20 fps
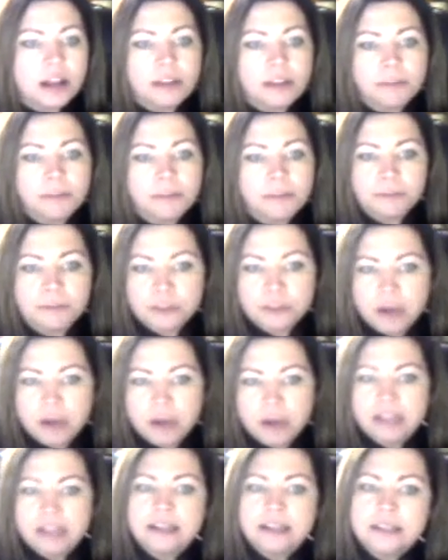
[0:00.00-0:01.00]
The first
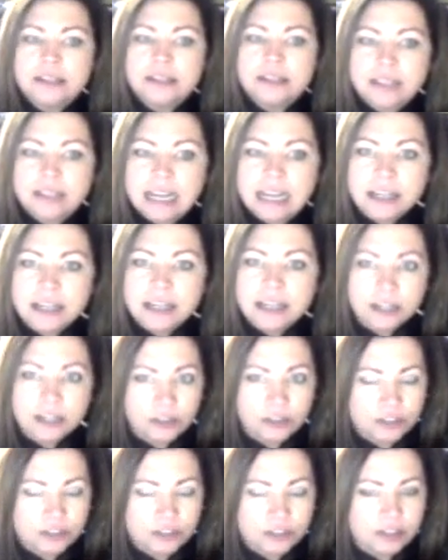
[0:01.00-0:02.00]
one is stating
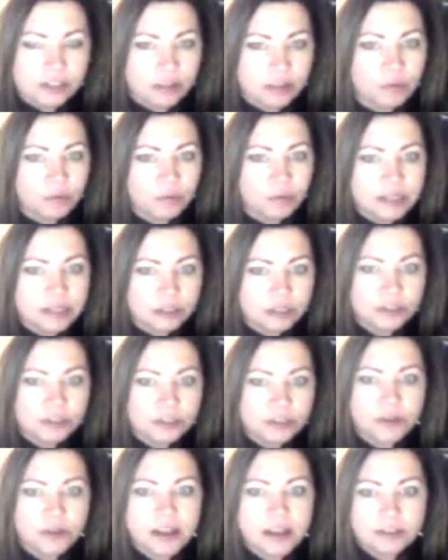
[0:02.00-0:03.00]
conclusions that the
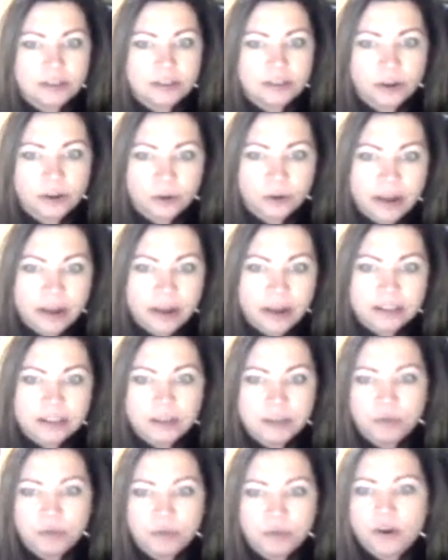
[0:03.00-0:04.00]
researcher thinks are correct and
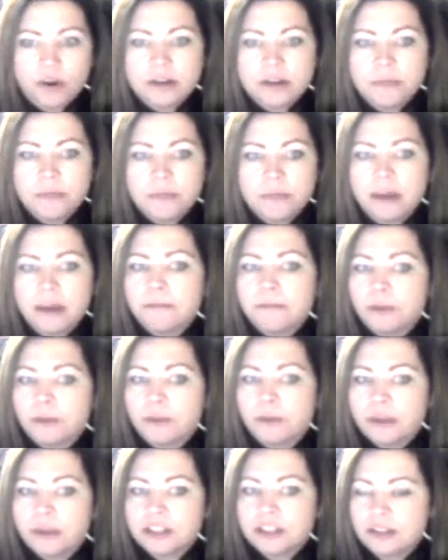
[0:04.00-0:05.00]
important, but for
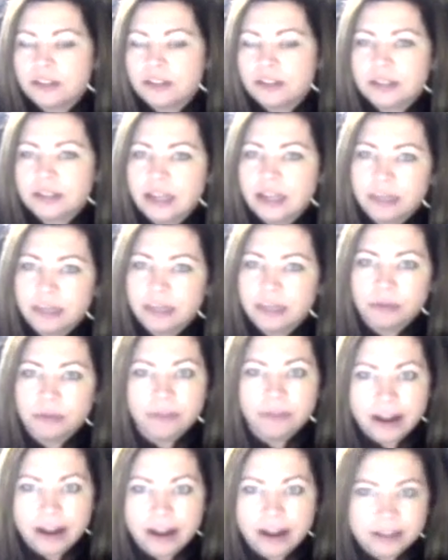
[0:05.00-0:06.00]
which the study
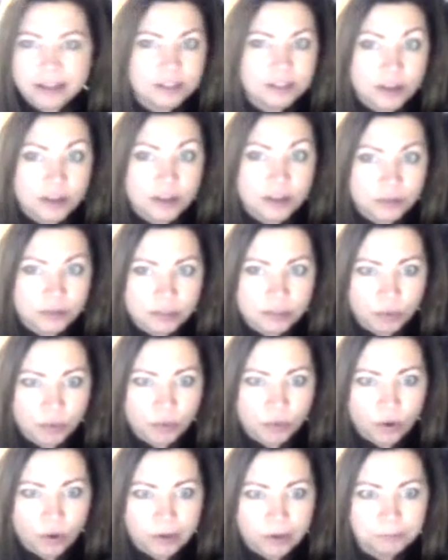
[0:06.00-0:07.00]
provides no
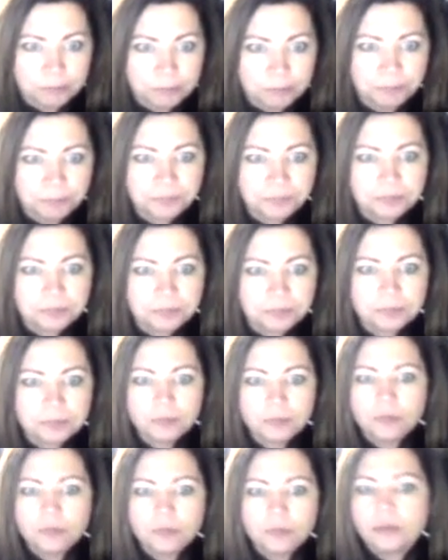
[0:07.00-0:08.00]
support.
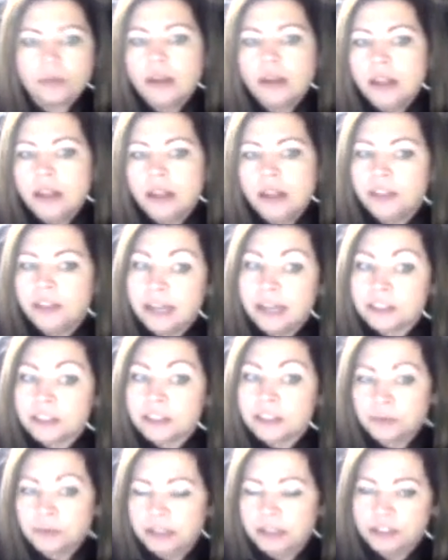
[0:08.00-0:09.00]
The
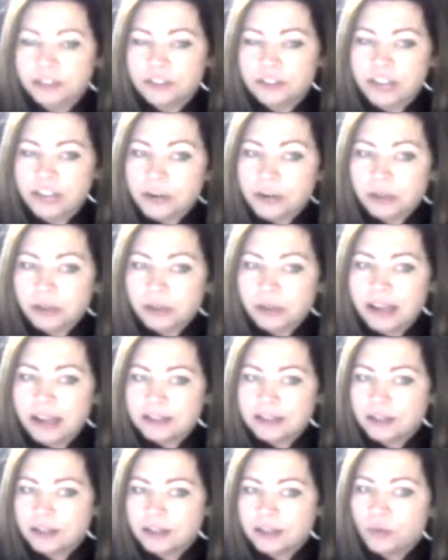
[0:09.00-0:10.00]
next one is
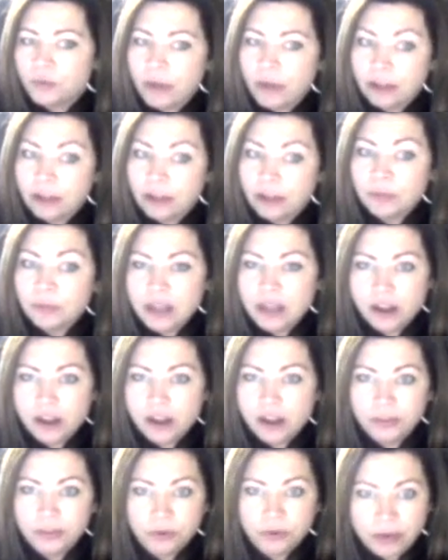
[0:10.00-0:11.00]
generalizing well
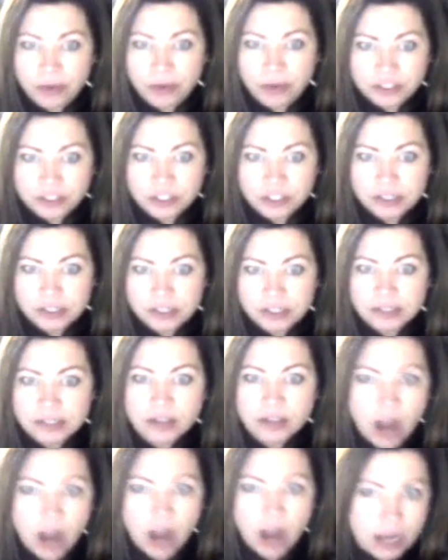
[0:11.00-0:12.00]
beyond the questions,
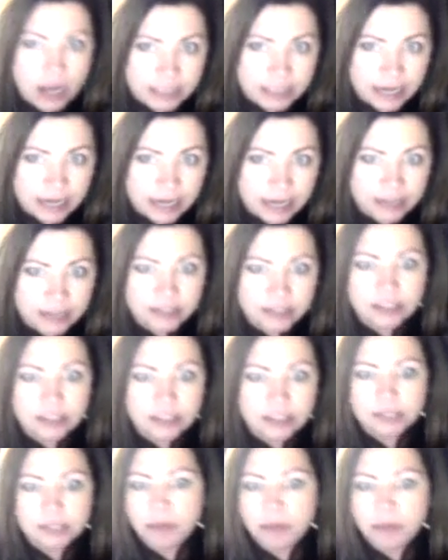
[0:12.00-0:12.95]
contexts,